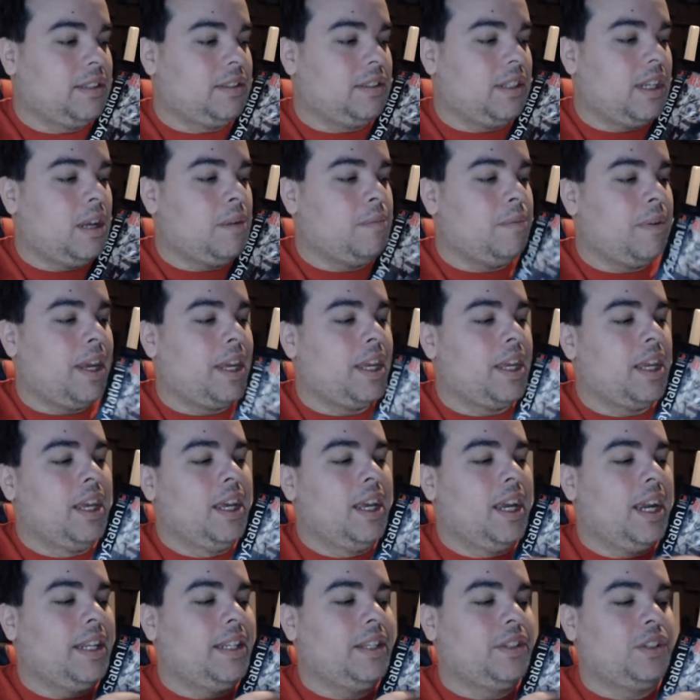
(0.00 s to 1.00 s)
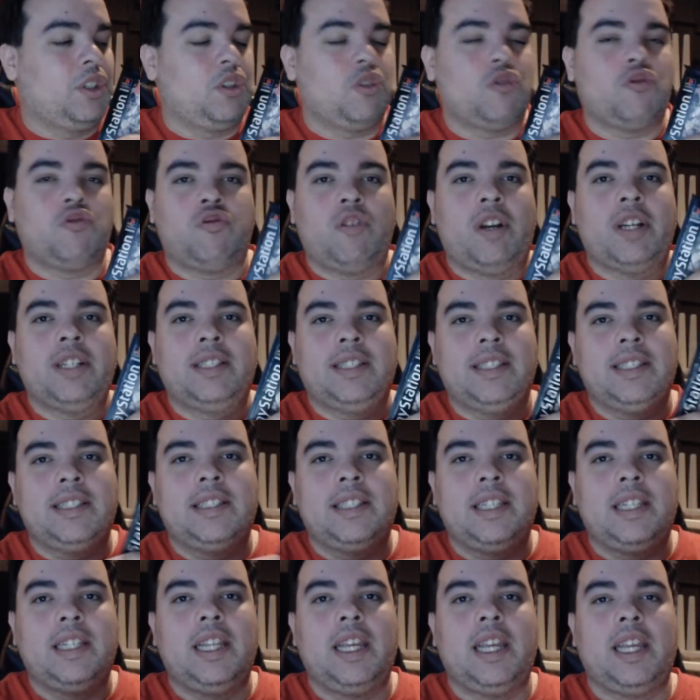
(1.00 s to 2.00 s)
thing, so that way it doesn't crush the
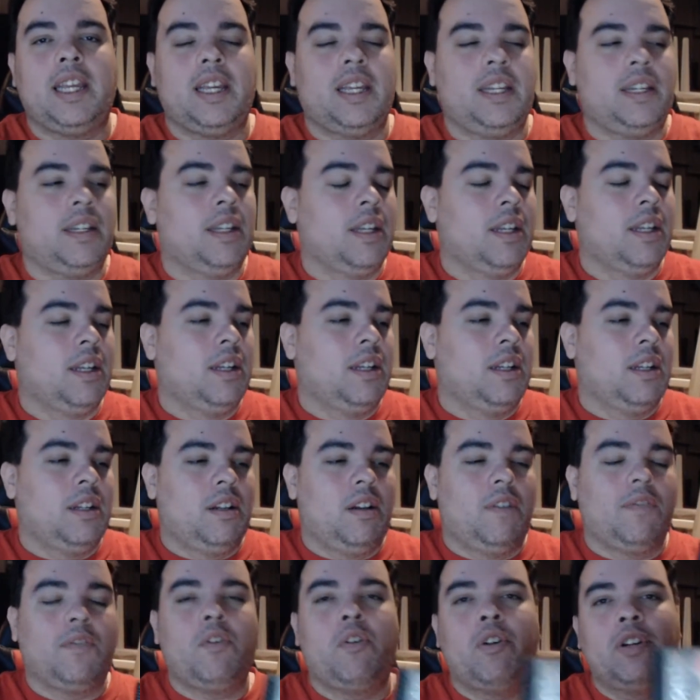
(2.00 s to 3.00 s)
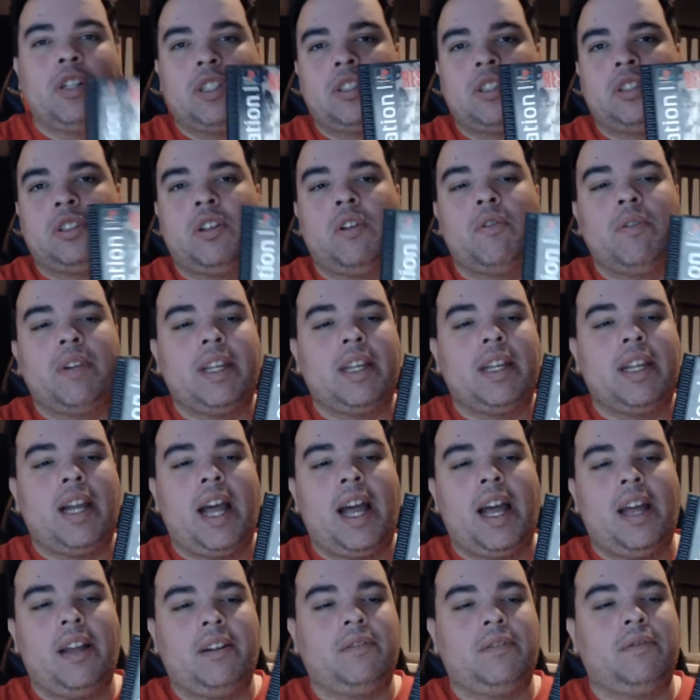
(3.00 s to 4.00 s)
CD. And of course, Sony
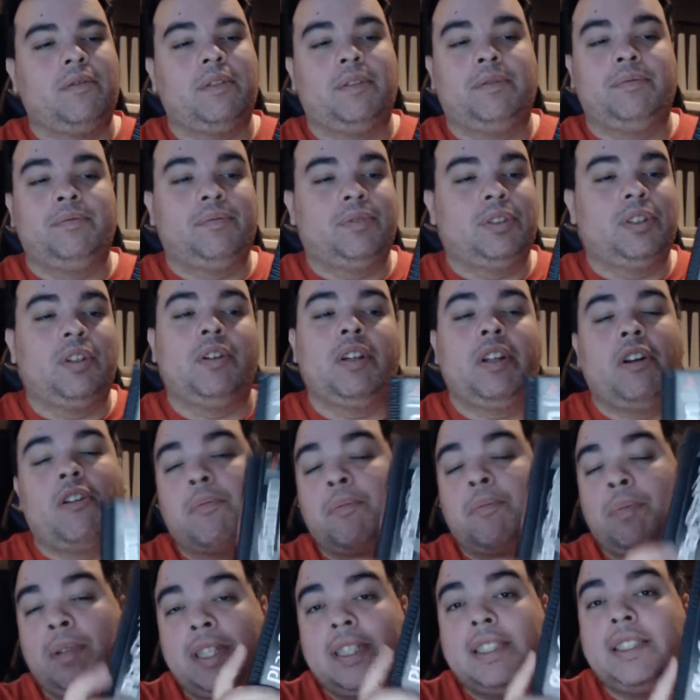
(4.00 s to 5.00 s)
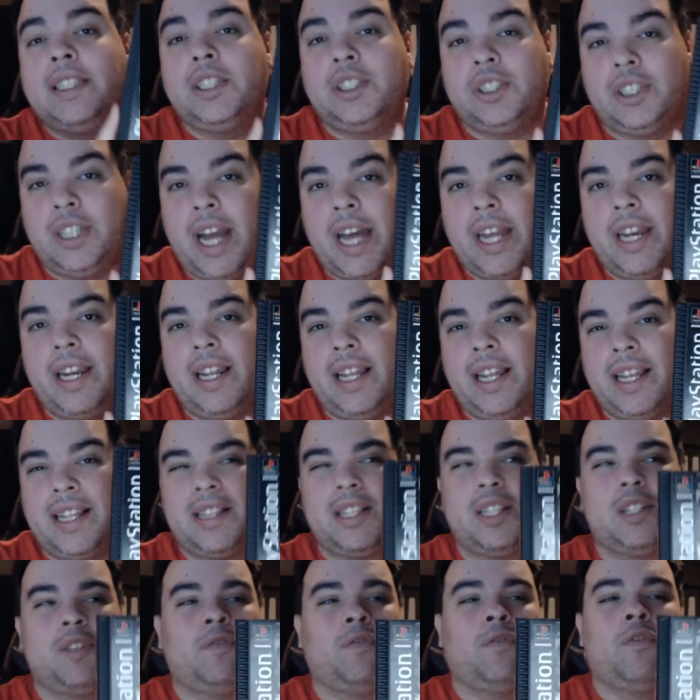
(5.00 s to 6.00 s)
or PlayStation had it
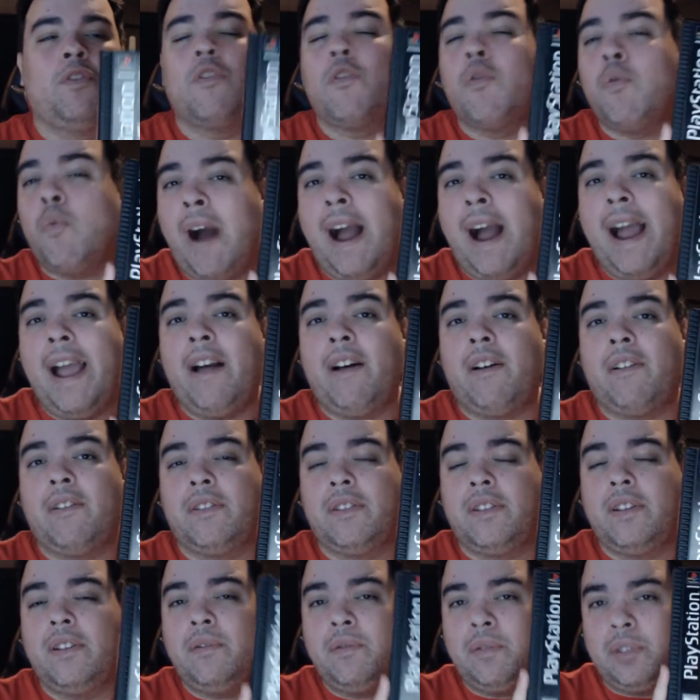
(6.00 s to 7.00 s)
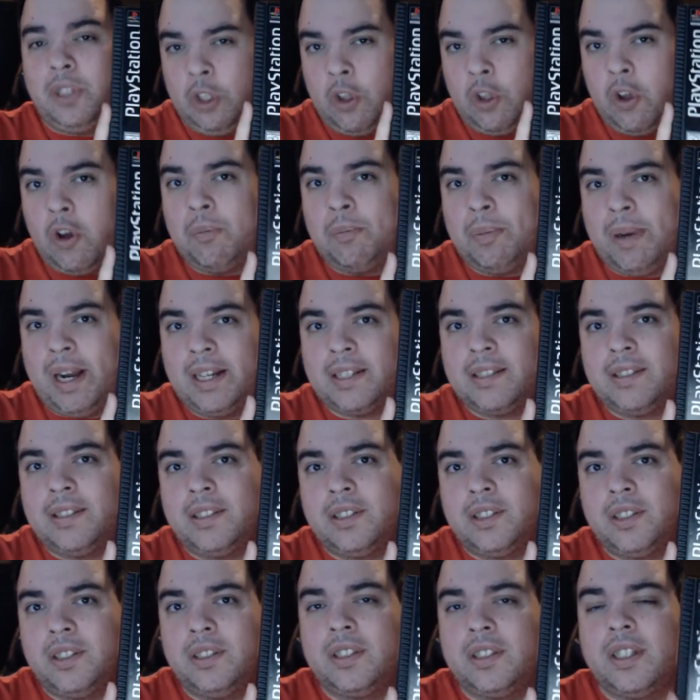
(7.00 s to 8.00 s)
like this for a while with long
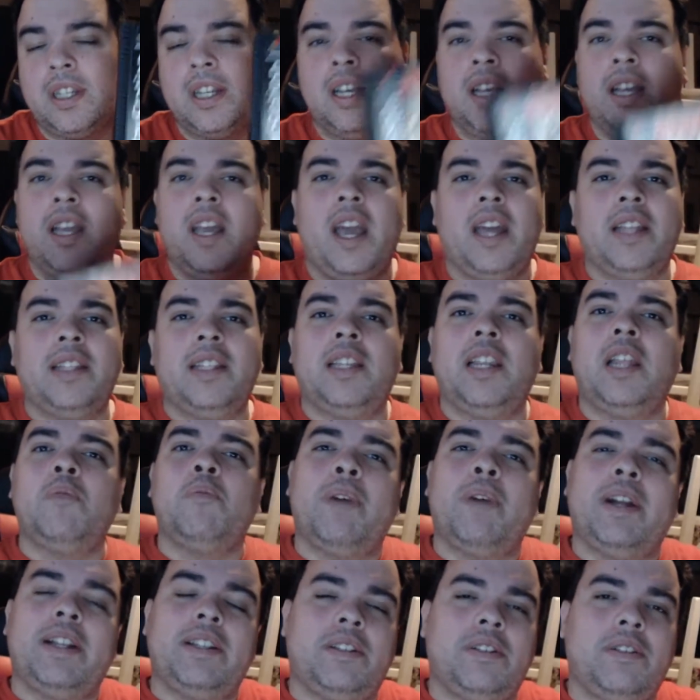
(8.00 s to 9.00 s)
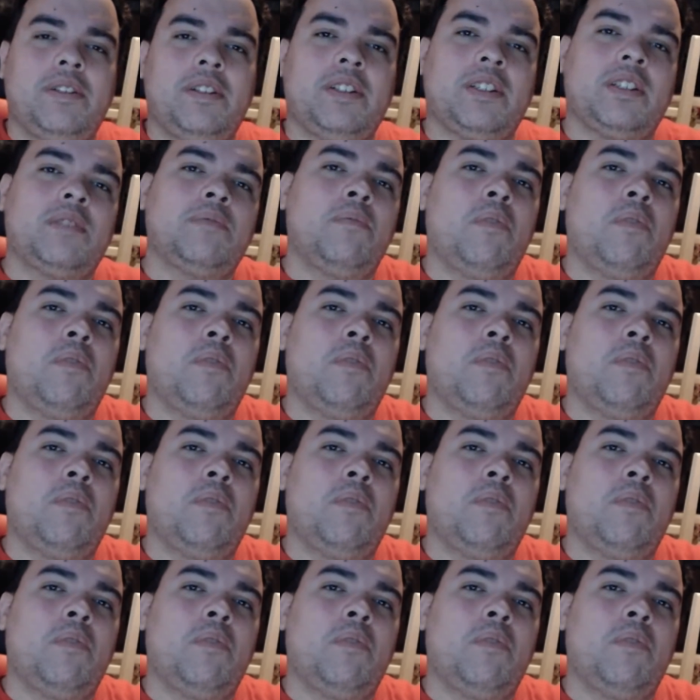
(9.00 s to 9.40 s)
box editions, and then they went to the